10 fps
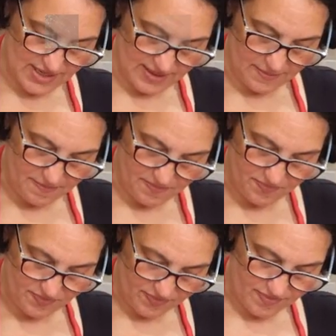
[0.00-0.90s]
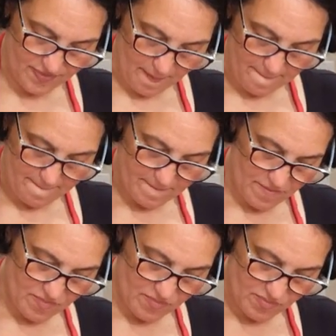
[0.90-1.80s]

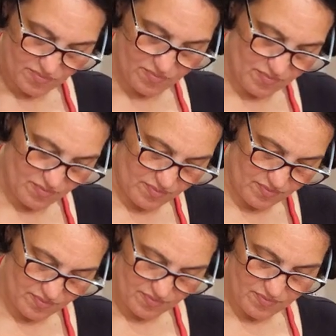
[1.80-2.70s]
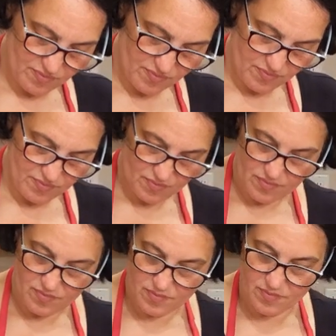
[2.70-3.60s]

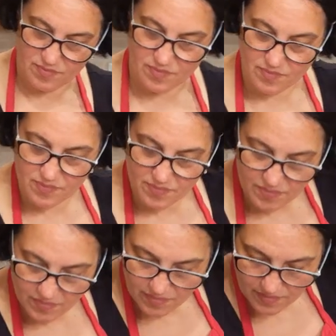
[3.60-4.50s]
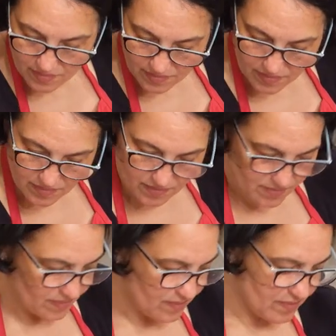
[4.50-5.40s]

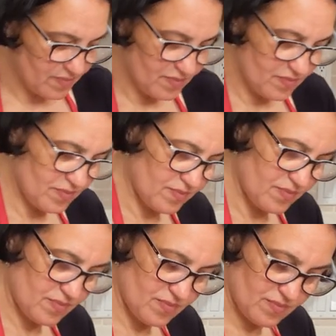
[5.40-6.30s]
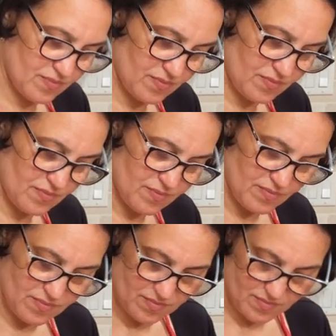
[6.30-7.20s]

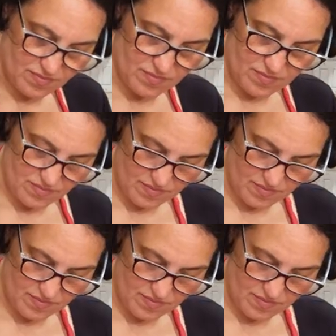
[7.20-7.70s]
[no speech]